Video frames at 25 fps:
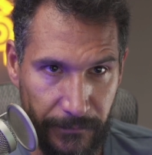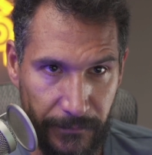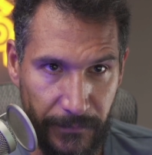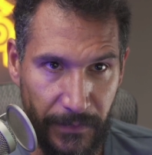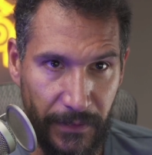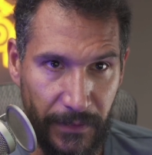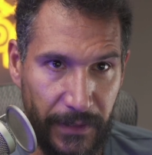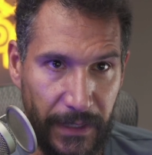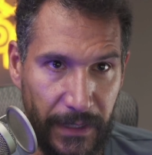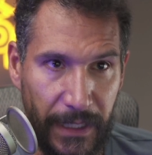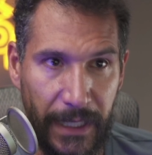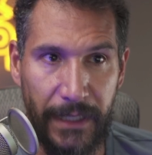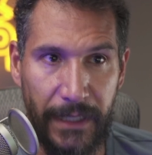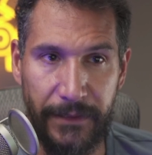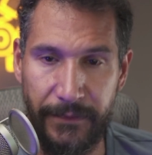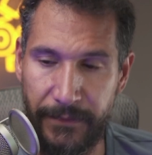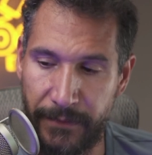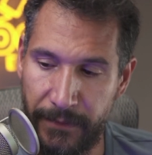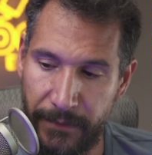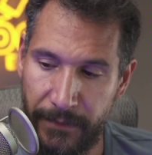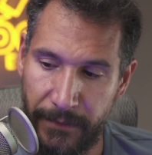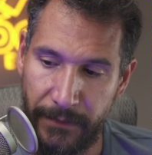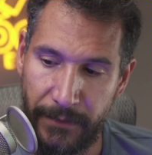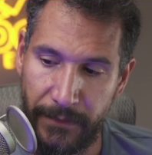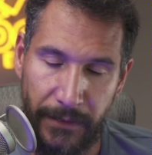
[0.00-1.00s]
that
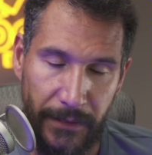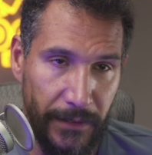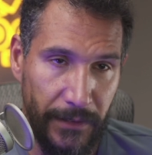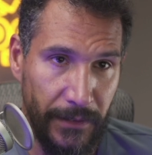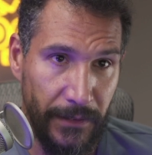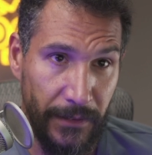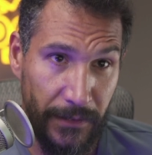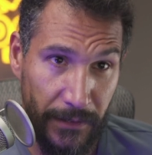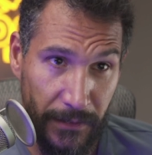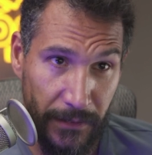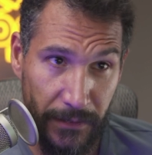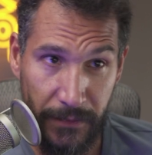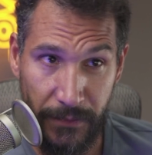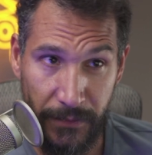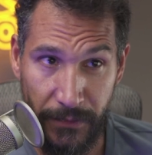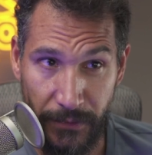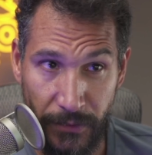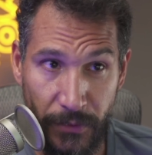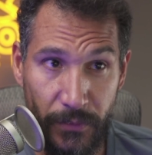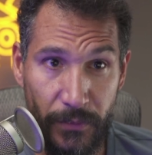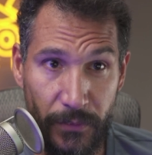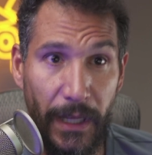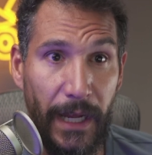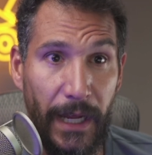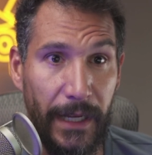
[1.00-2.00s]

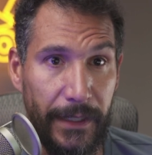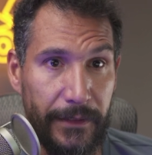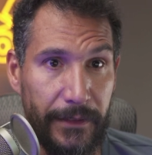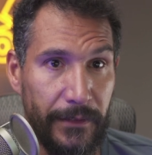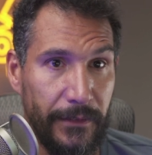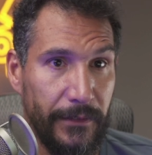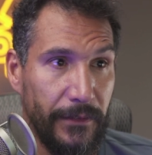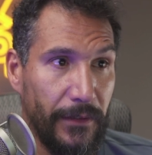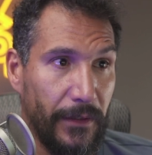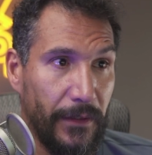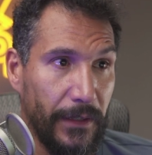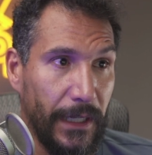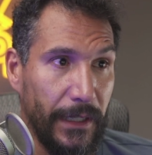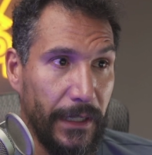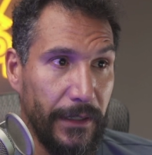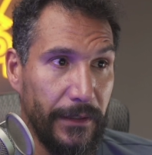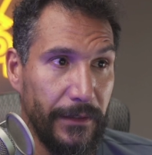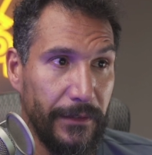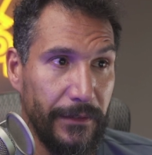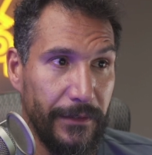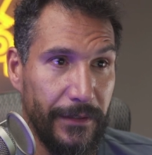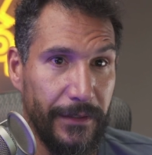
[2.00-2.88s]
you like, okay,